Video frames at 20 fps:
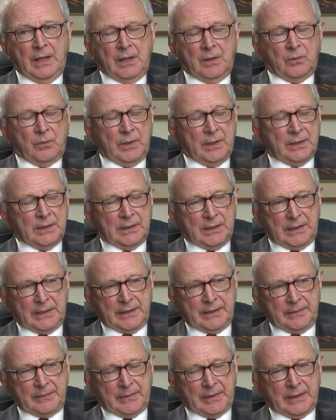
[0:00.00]
Well,
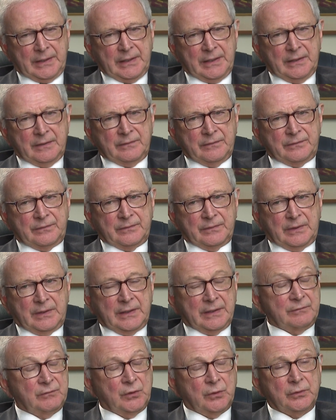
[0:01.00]
I have
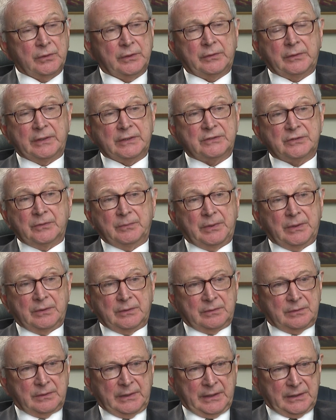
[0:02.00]
no regrets
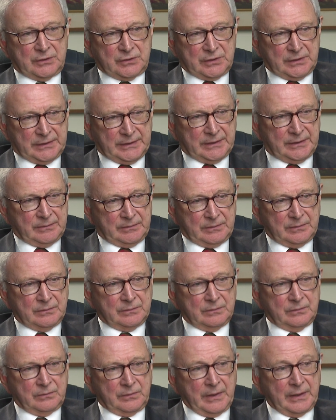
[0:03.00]
about actually
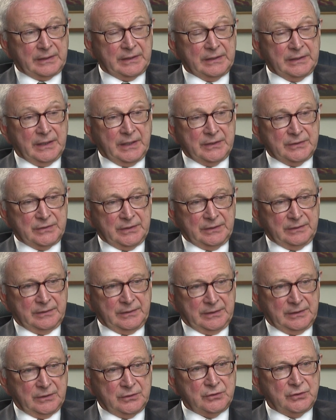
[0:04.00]
recognizing
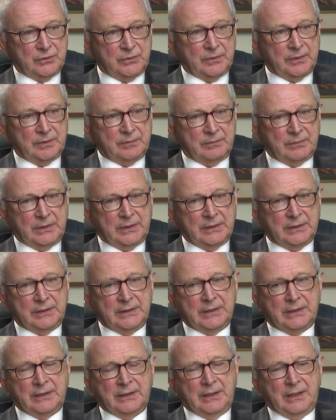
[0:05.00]
the issue
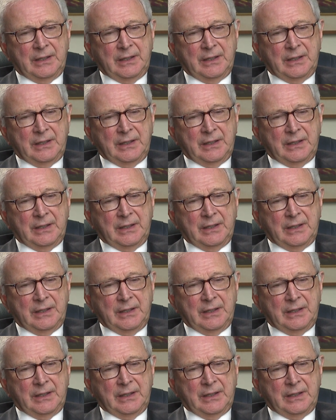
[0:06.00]
and